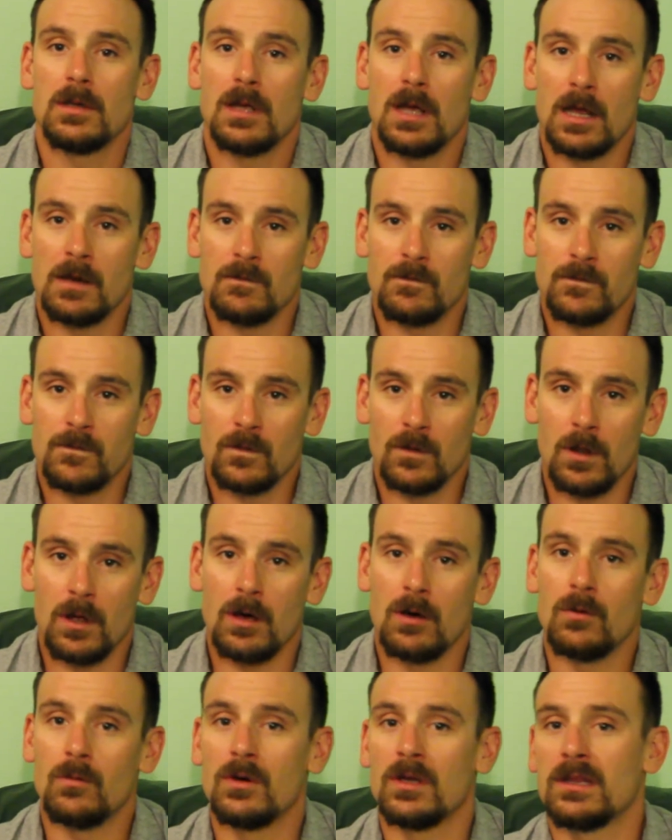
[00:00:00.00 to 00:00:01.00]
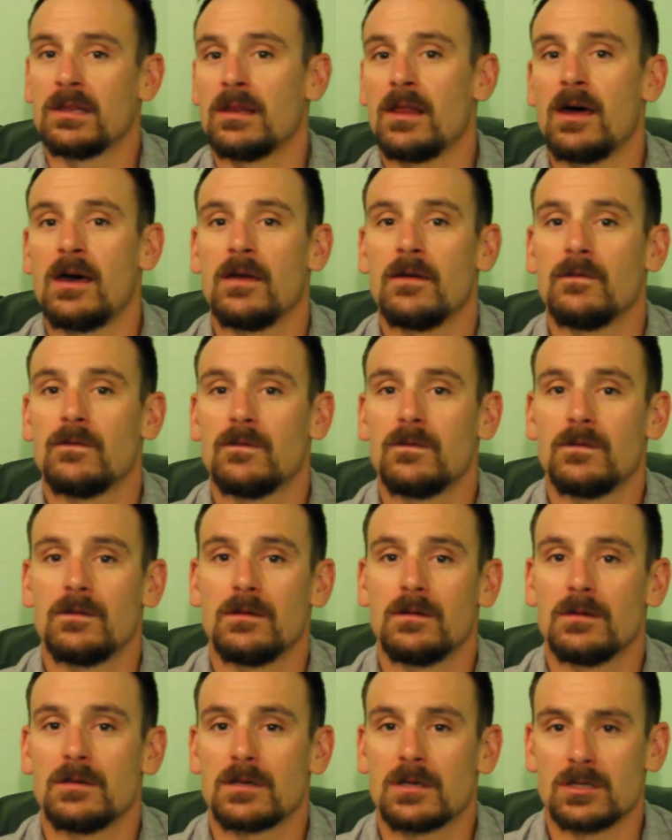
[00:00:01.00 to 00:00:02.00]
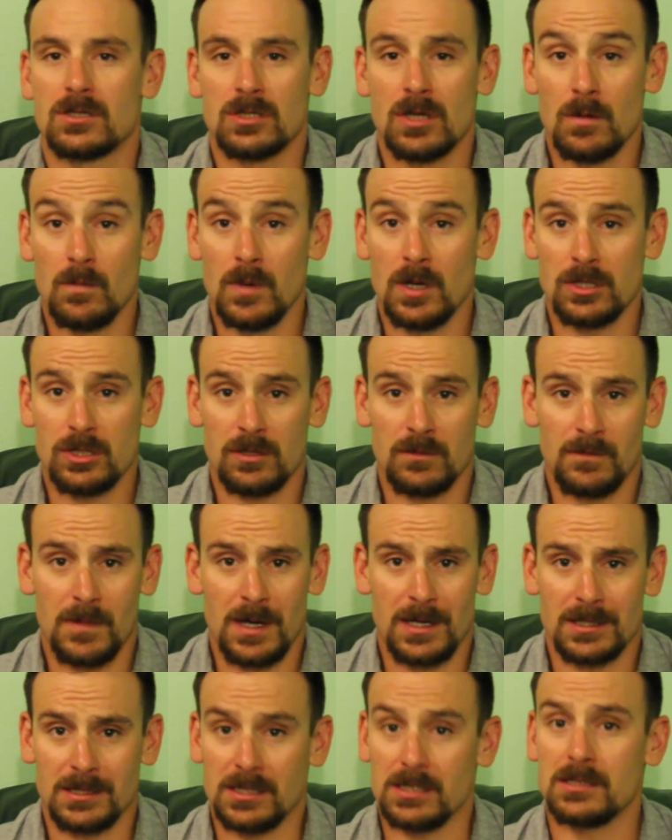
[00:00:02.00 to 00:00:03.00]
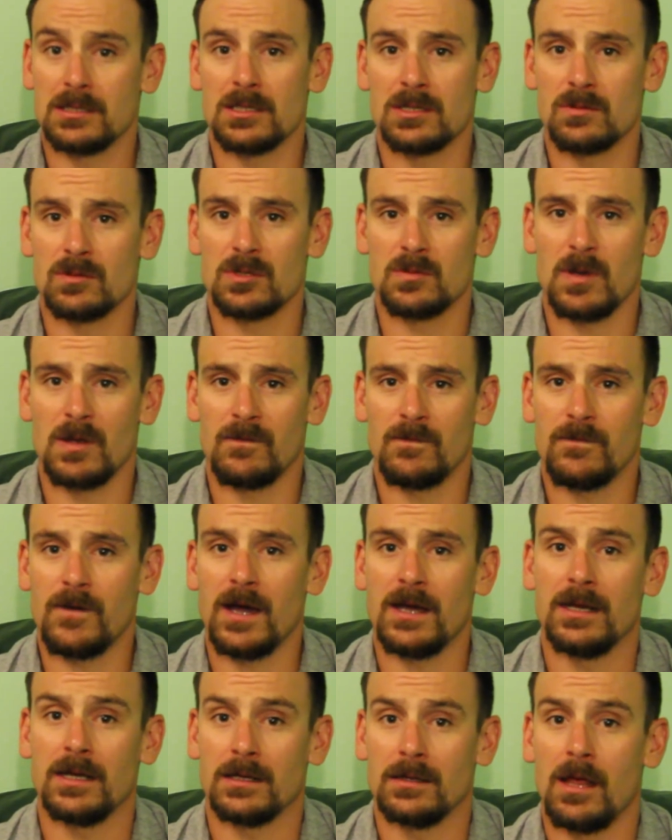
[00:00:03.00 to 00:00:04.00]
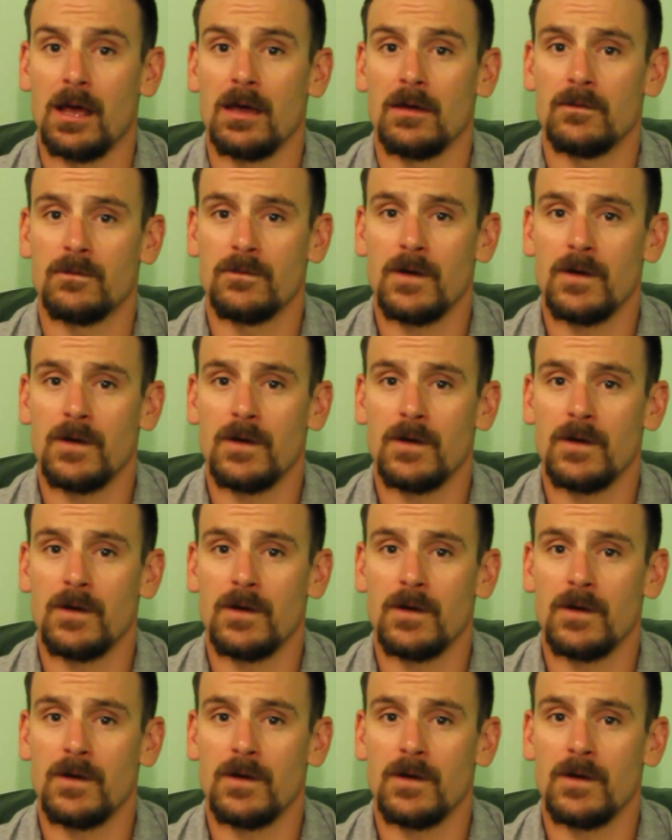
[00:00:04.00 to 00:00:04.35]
and flow with life. Because so much of my existence was spent fighting life,